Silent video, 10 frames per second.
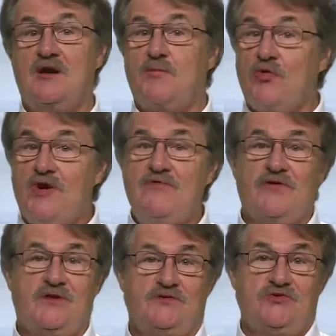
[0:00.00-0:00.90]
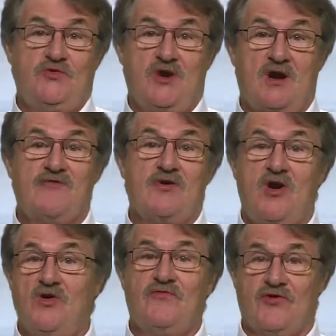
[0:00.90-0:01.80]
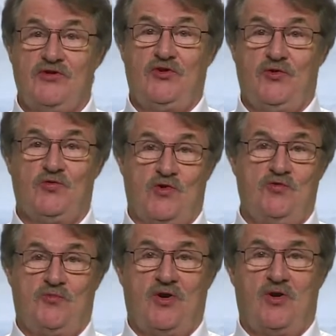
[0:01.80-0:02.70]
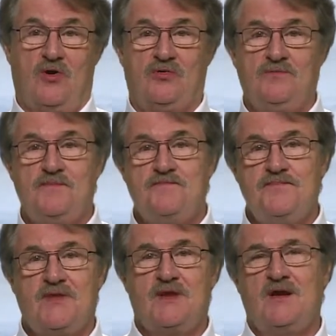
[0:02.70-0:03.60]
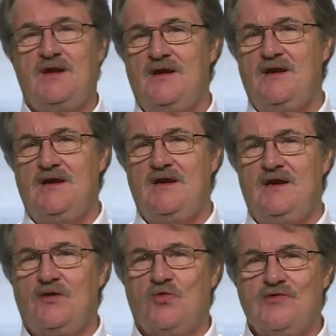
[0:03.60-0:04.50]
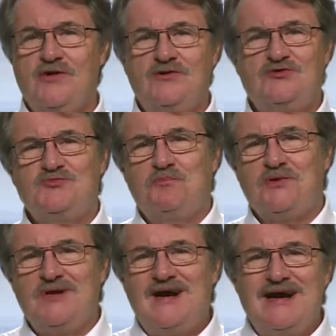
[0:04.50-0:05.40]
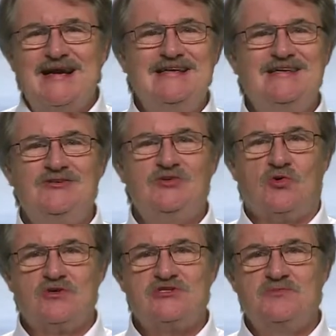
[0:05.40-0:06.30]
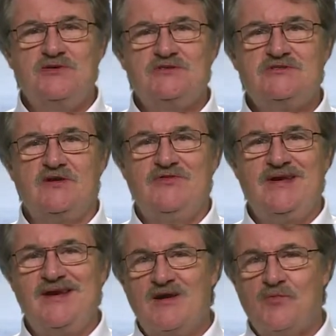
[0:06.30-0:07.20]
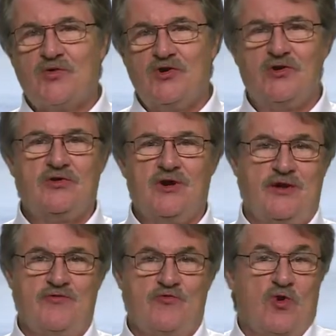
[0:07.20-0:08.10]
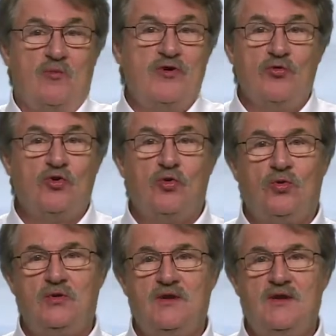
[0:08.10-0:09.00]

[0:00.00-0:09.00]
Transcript: Pray for those who govern over you, wrote Paul. Were those blind endorsements of the emperor and Roman rule,